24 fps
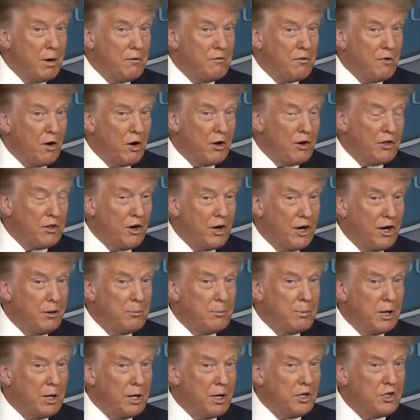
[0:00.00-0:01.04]
by far than
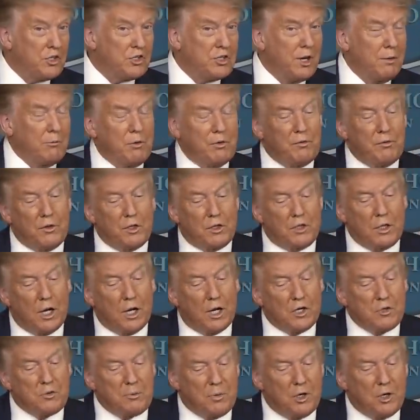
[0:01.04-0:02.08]
anybody. Some of the tests,